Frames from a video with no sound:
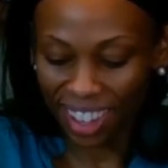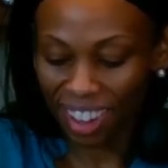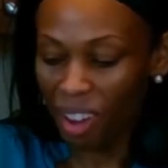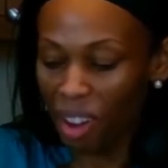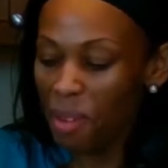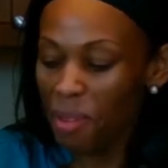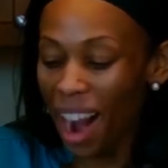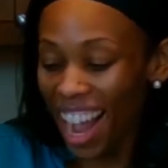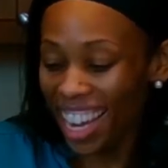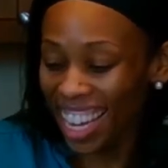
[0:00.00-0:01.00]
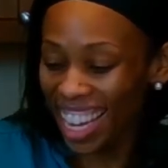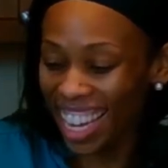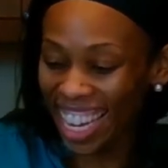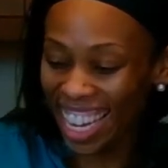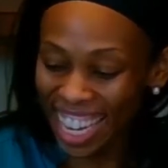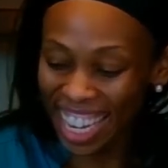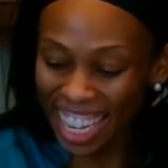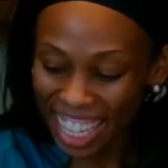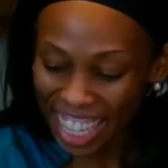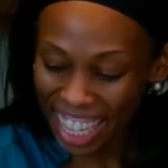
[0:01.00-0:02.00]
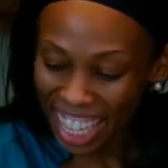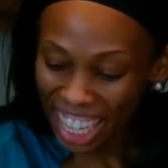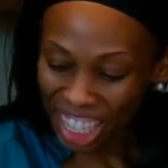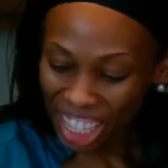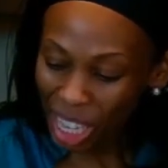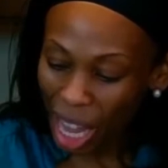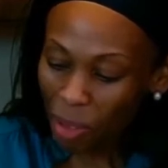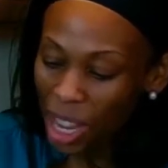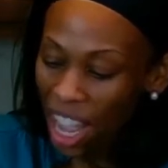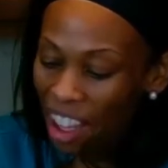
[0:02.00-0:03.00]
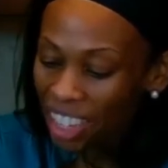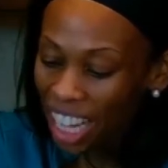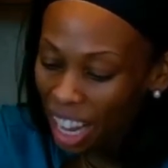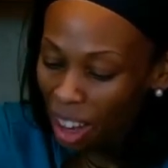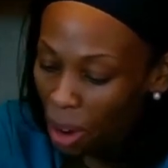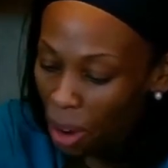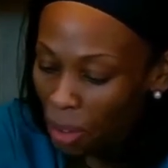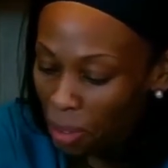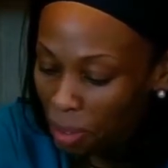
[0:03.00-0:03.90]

Alrighty. Looks like we have an egg roll.